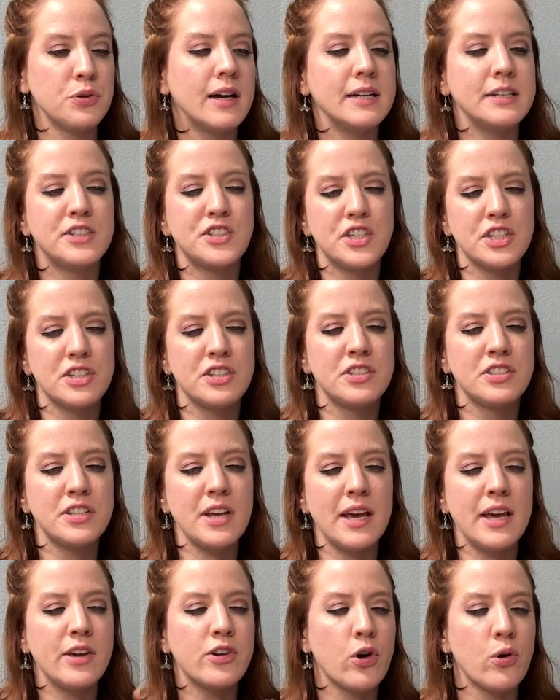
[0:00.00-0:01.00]
It's just
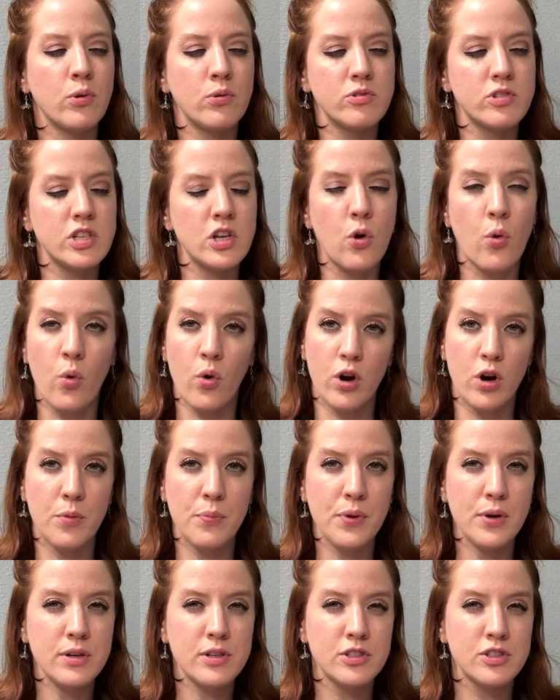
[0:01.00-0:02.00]
a cozy horror
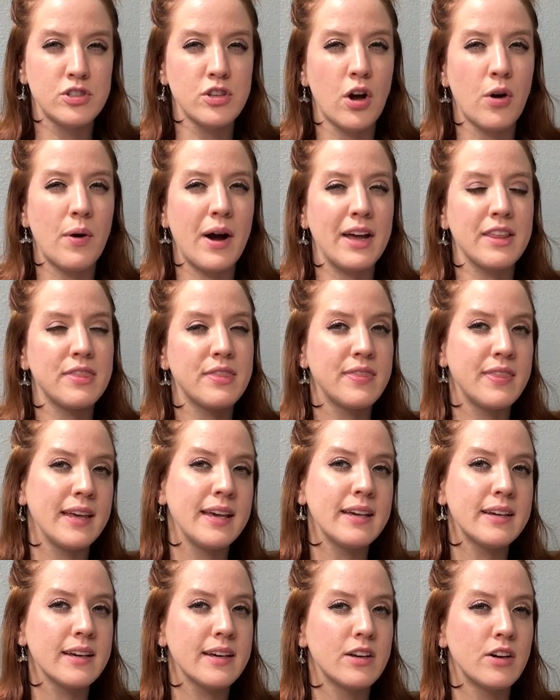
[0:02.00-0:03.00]
book, so I
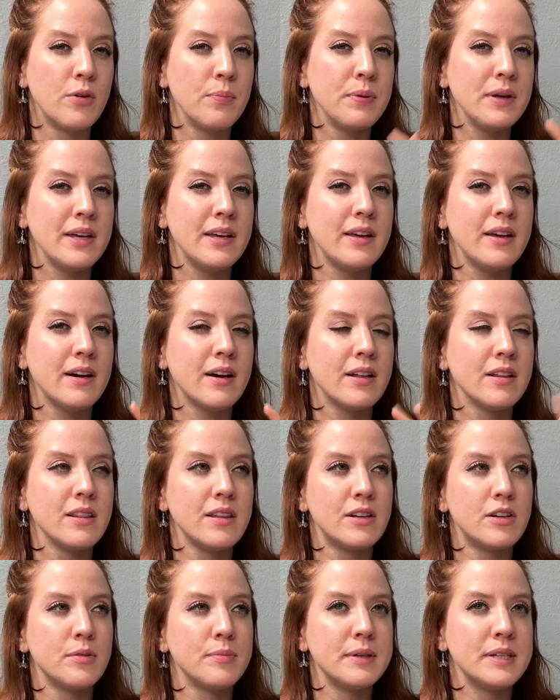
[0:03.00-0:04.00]
think it'll be a
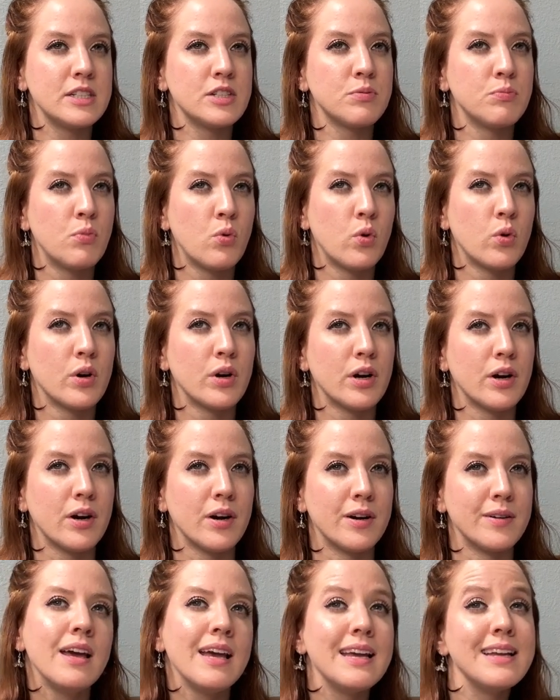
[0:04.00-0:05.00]
little bit
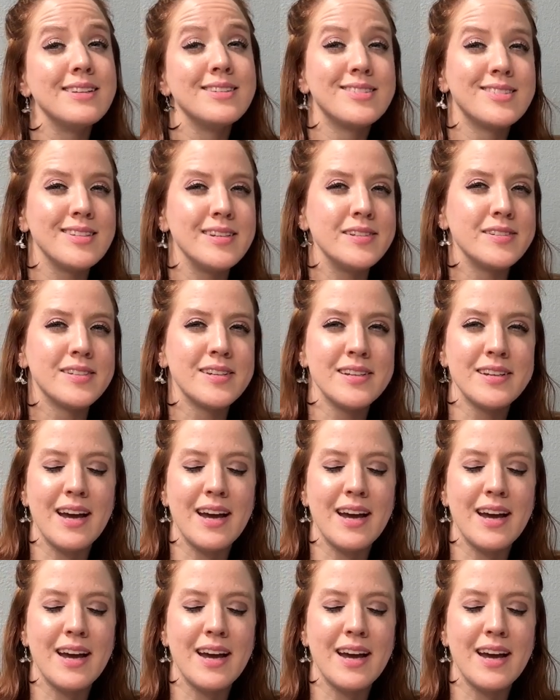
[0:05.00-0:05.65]
more in season,